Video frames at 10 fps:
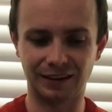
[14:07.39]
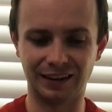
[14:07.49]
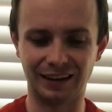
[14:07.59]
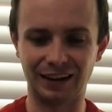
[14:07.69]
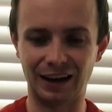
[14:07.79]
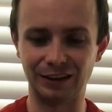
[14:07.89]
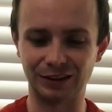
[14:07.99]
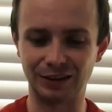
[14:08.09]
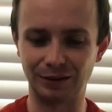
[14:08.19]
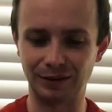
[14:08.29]
I just
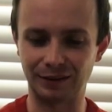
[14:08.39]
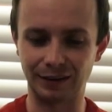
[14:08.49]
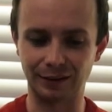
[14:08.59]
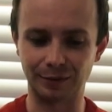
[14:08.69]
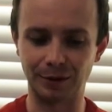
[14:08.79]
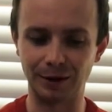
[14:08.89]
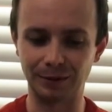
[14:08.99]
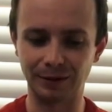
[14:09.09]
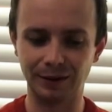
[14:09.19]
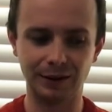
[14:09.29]
love this little small
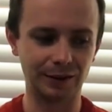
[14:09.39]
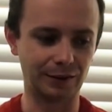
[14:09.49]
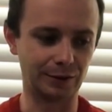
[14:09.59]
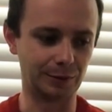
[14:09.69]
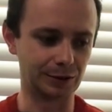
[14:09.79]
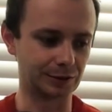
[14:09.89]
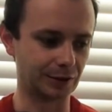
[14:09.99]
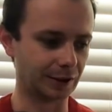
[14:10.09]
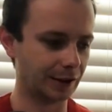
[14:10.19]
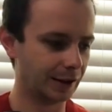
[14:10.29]
one. So much fun.